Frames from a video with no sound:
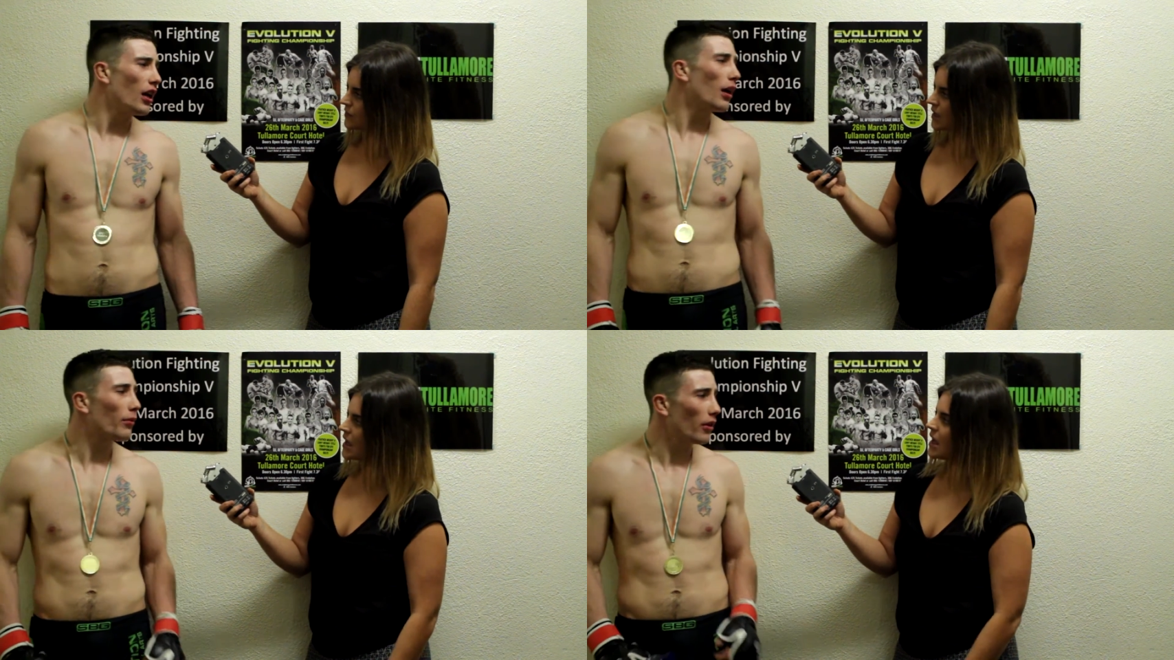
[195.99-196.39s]

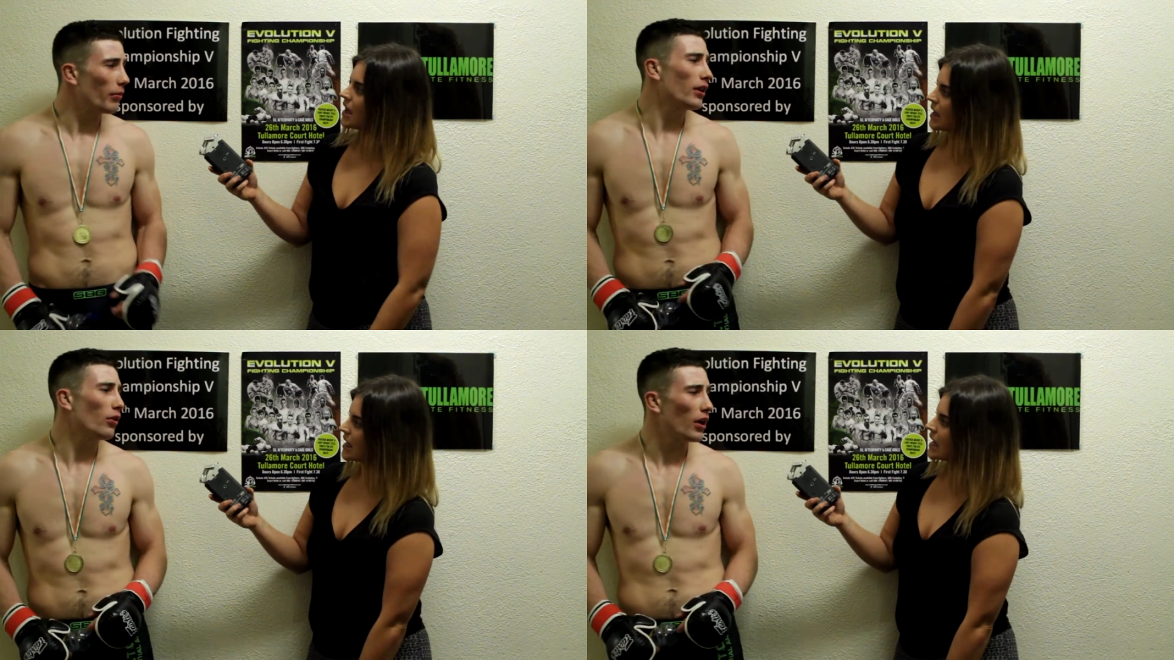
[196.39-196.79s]
Speaker 1: April, I
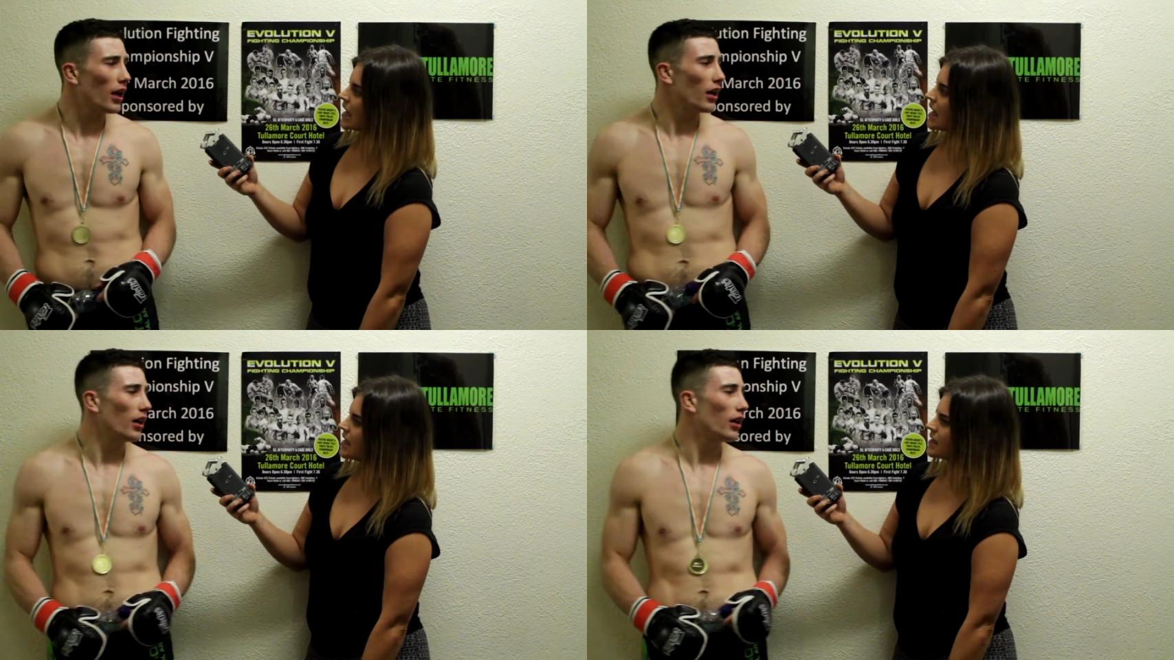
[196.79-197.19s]
might do
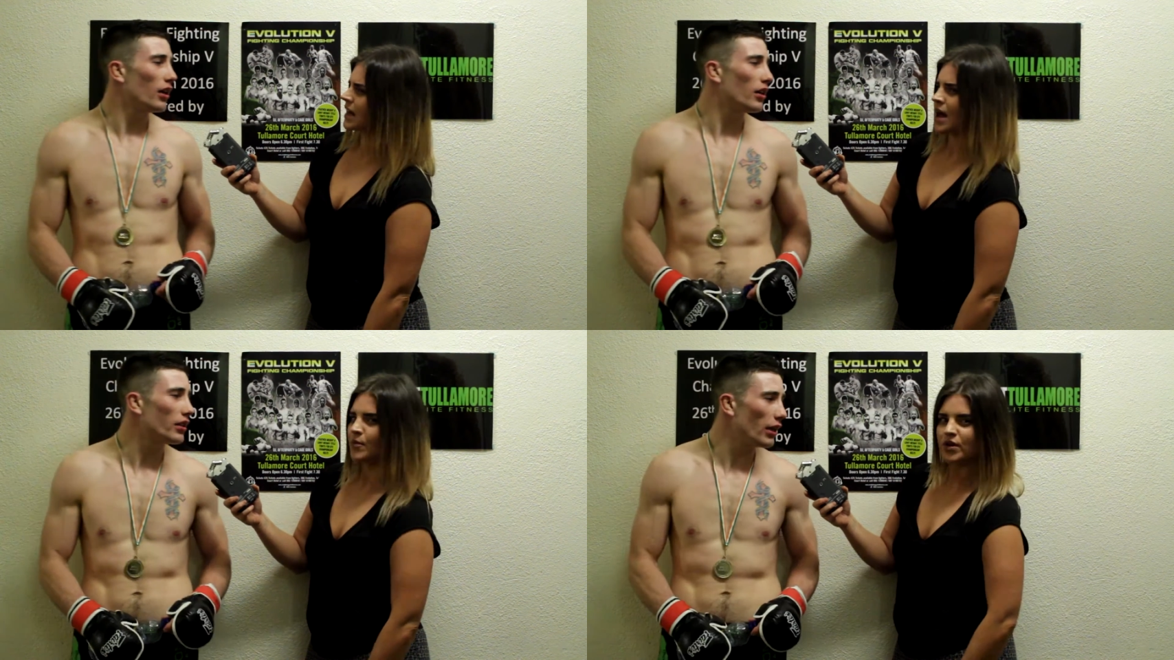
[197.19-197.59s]
that.
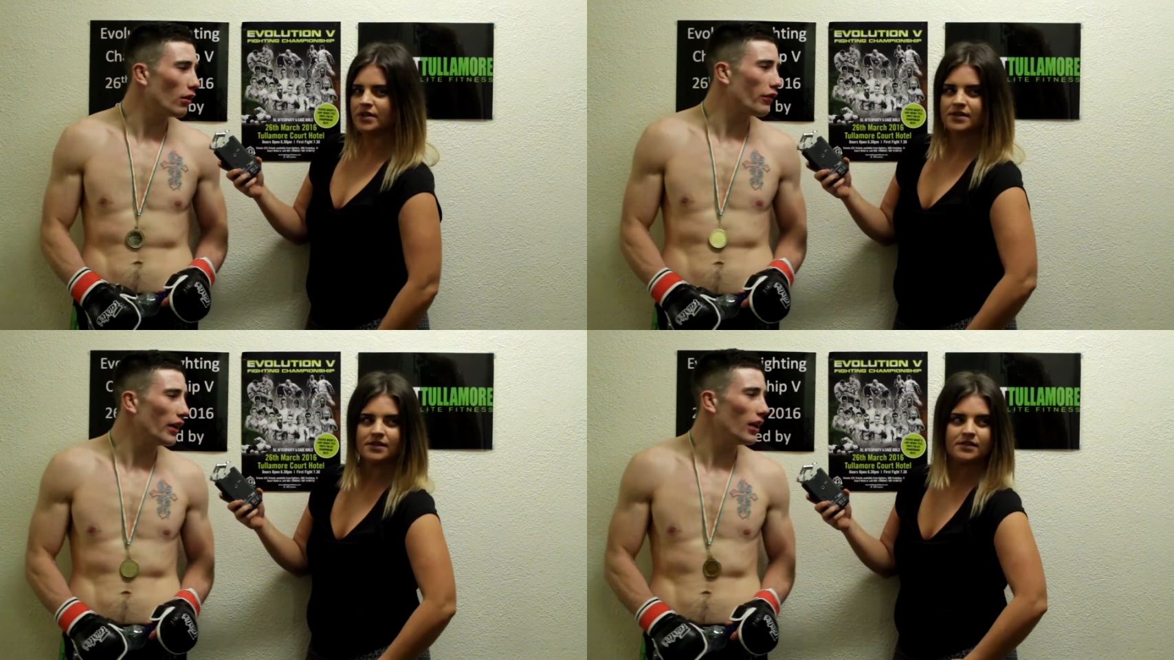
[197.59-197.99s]
Uh, See how it
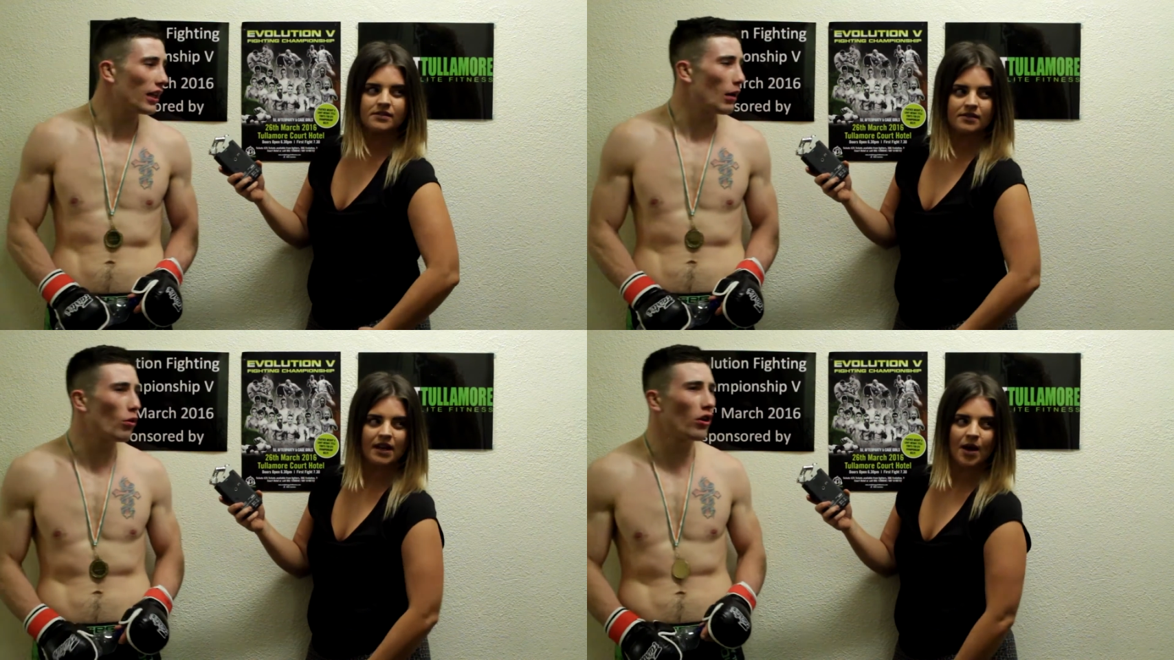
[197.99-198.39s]
feels,
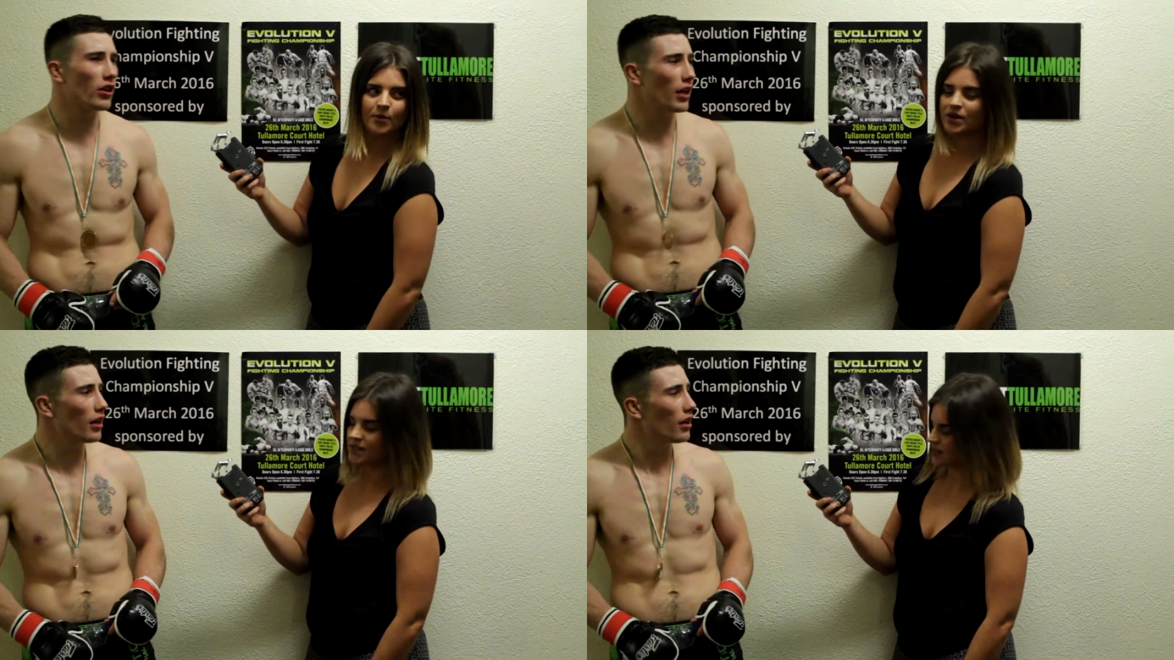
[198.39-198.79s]
Clamward, yeah.